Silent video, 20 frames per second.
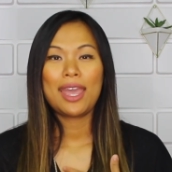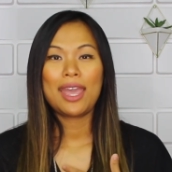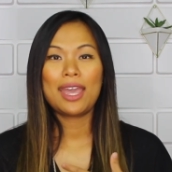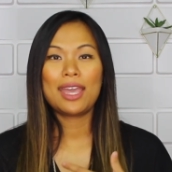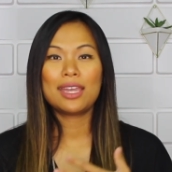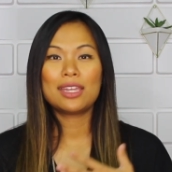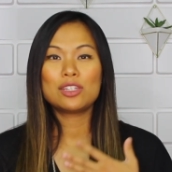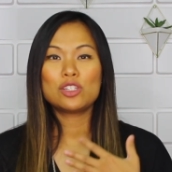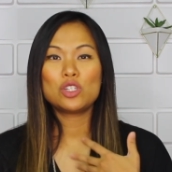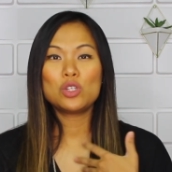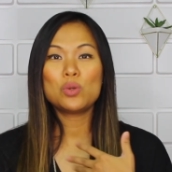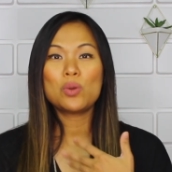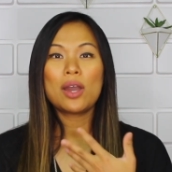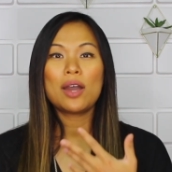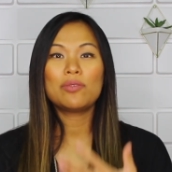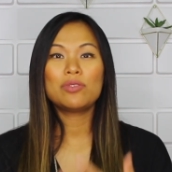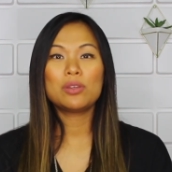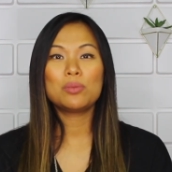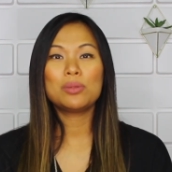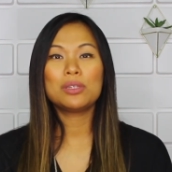and you
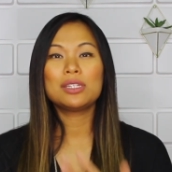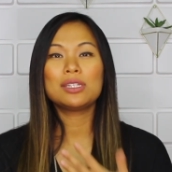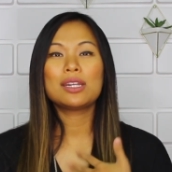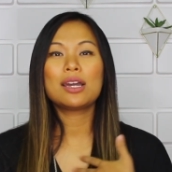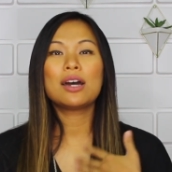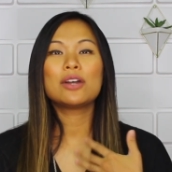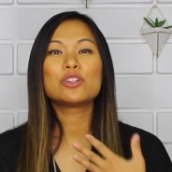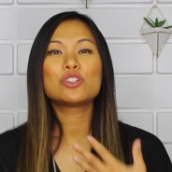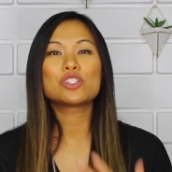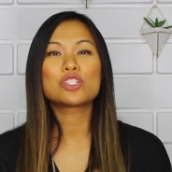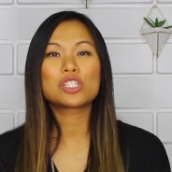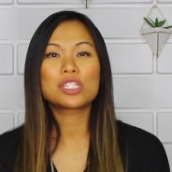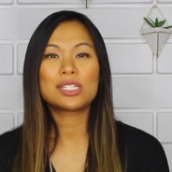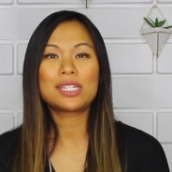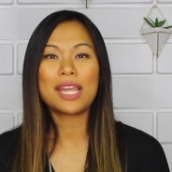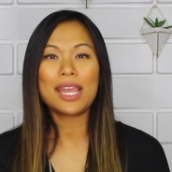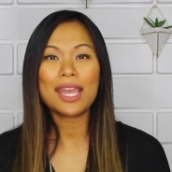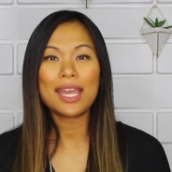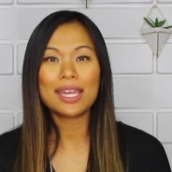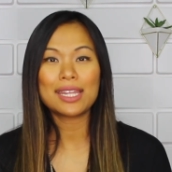have the ability to
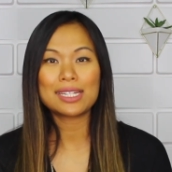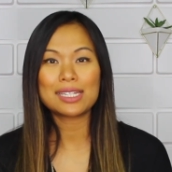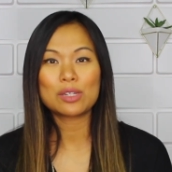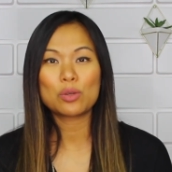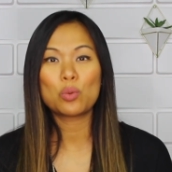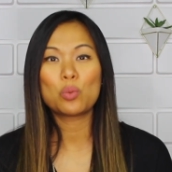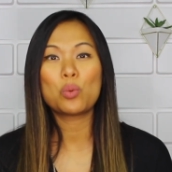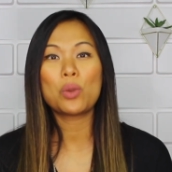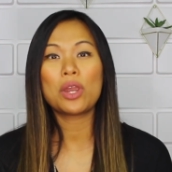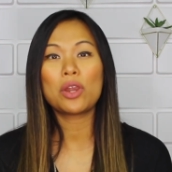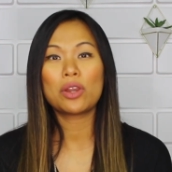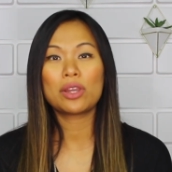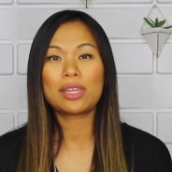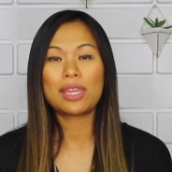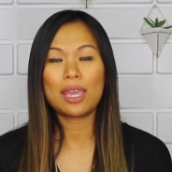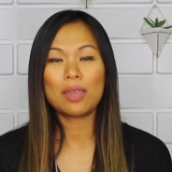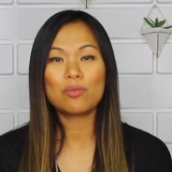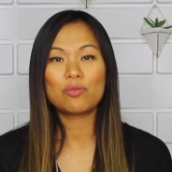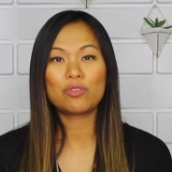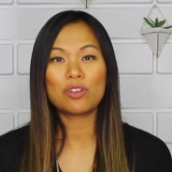understand where it
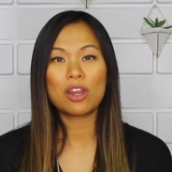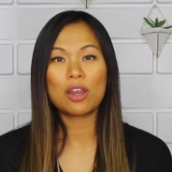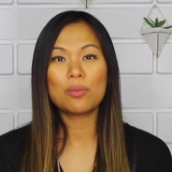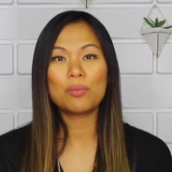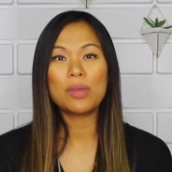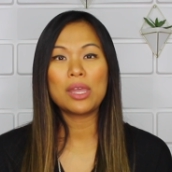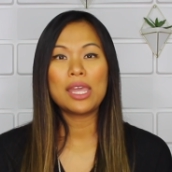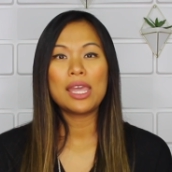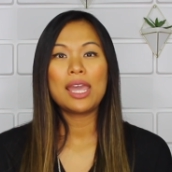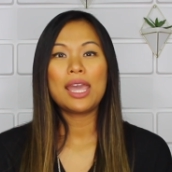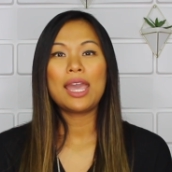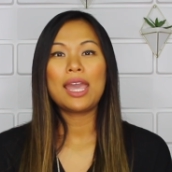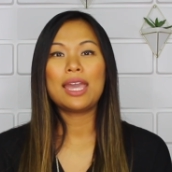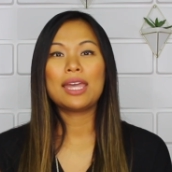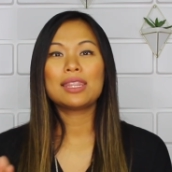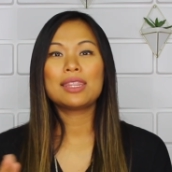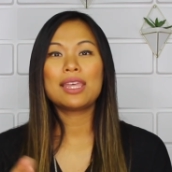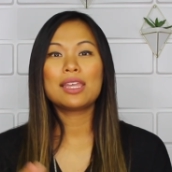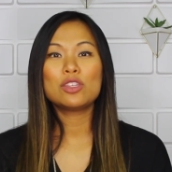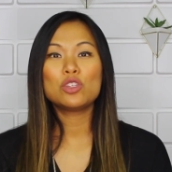came from,
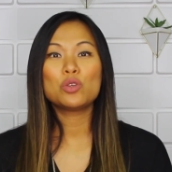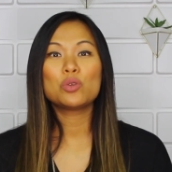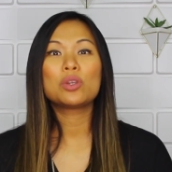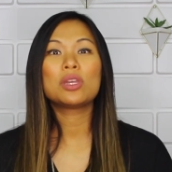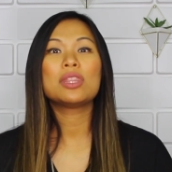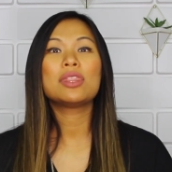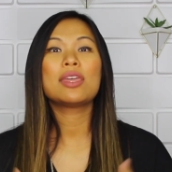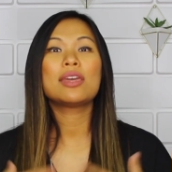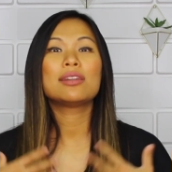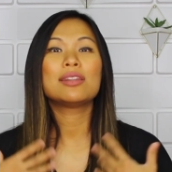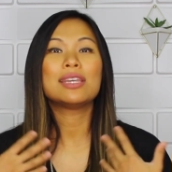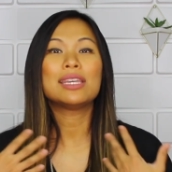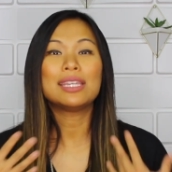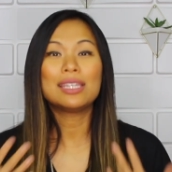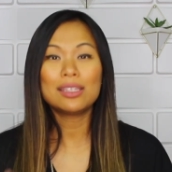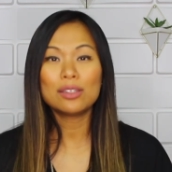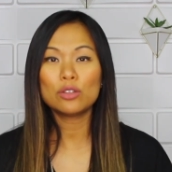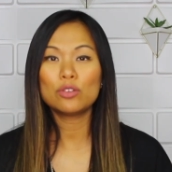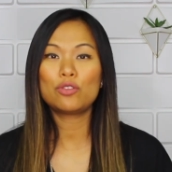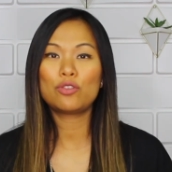and then you can then
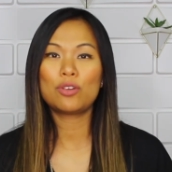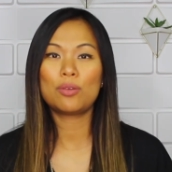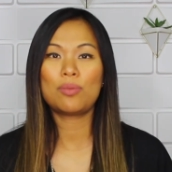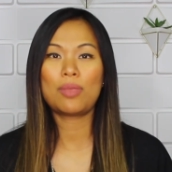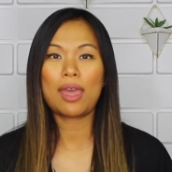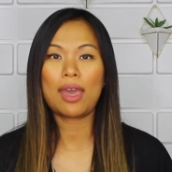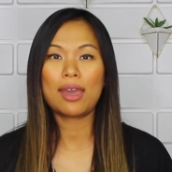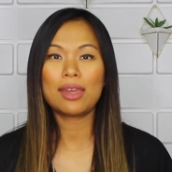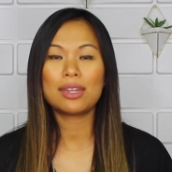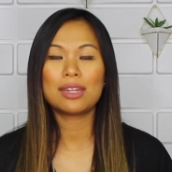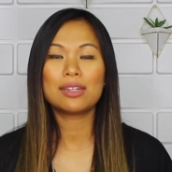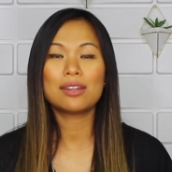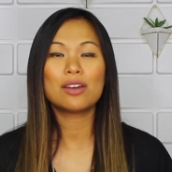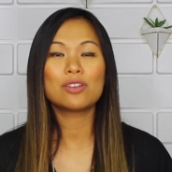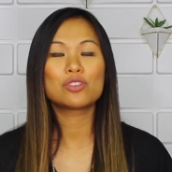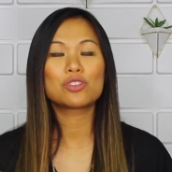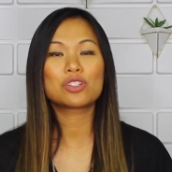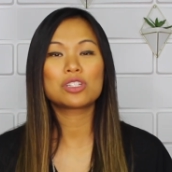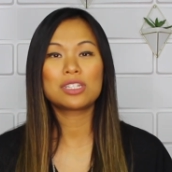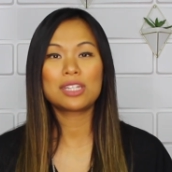heal from that and
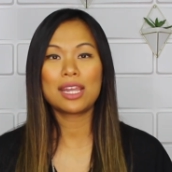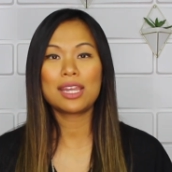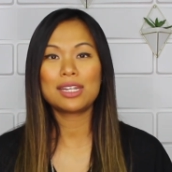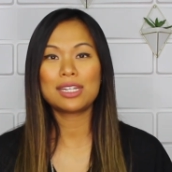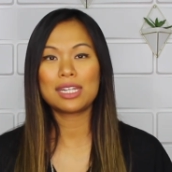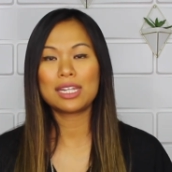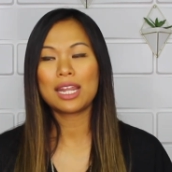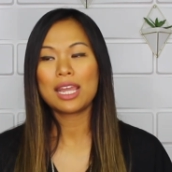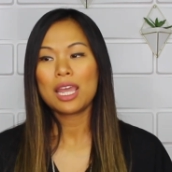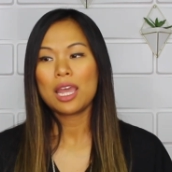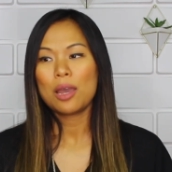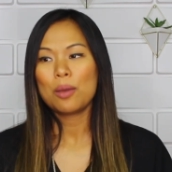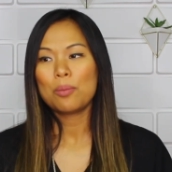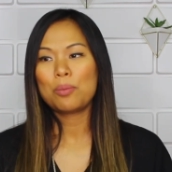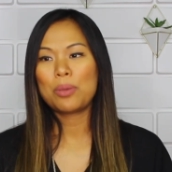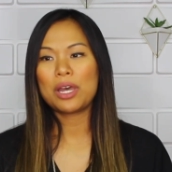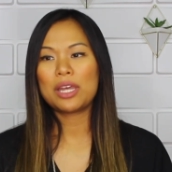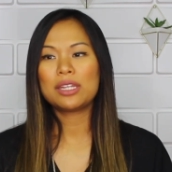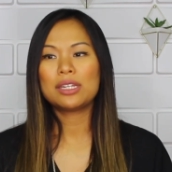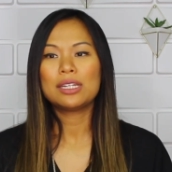understand it.
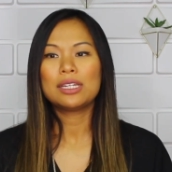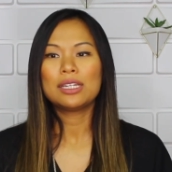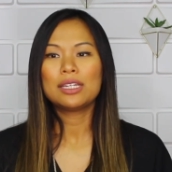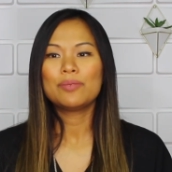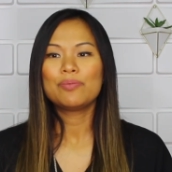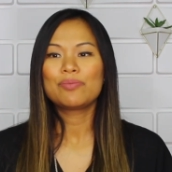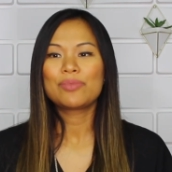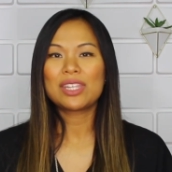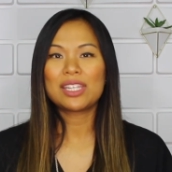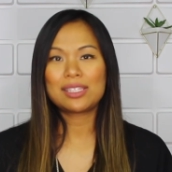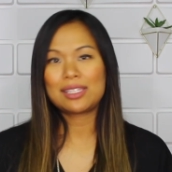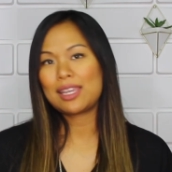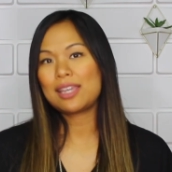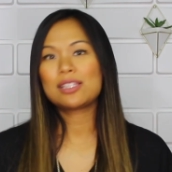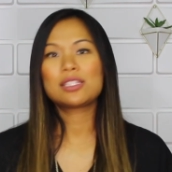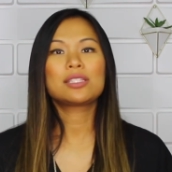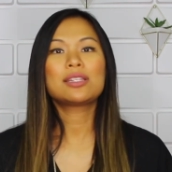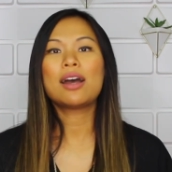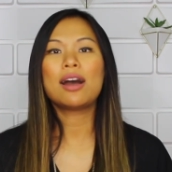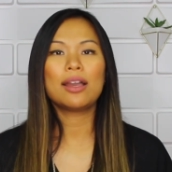But it
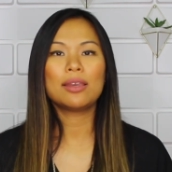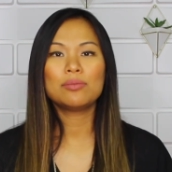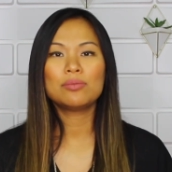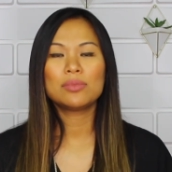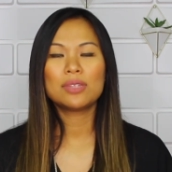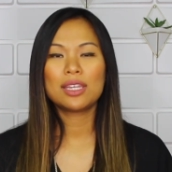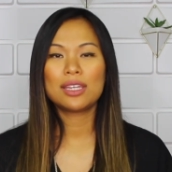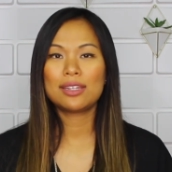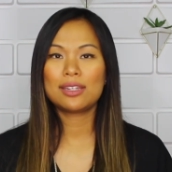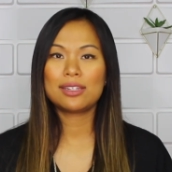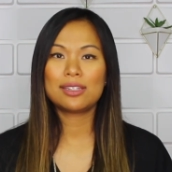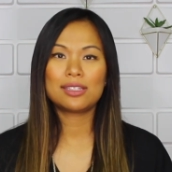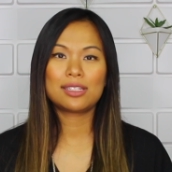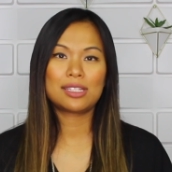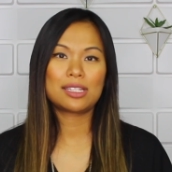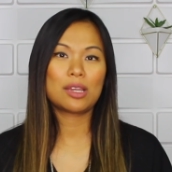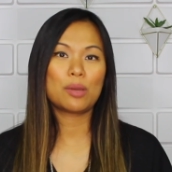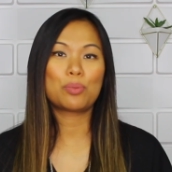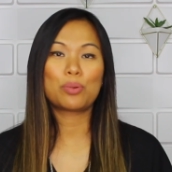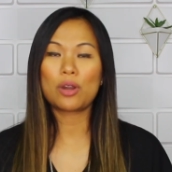takes time and
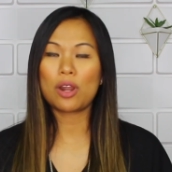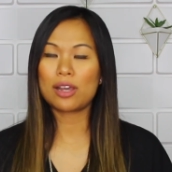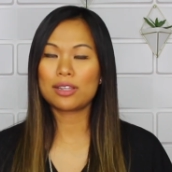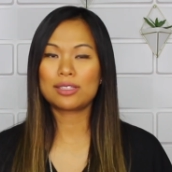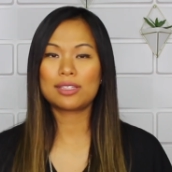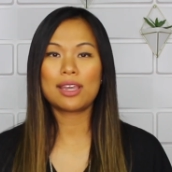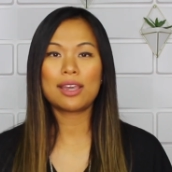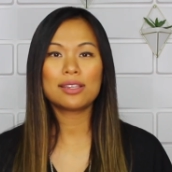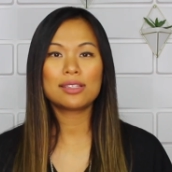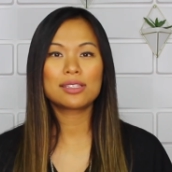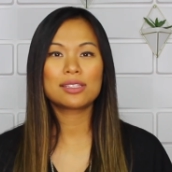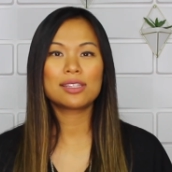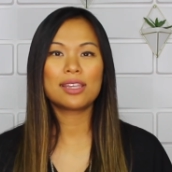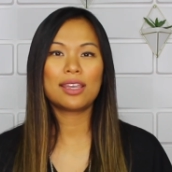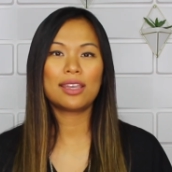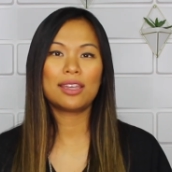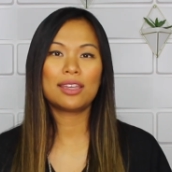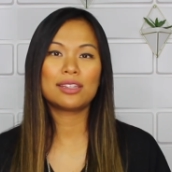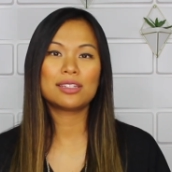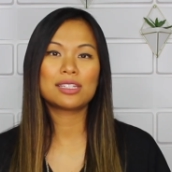it's a process.
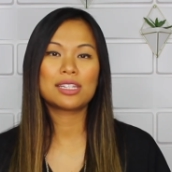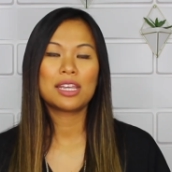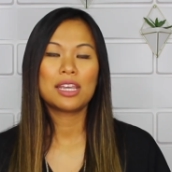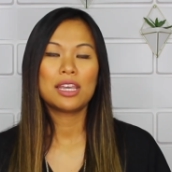And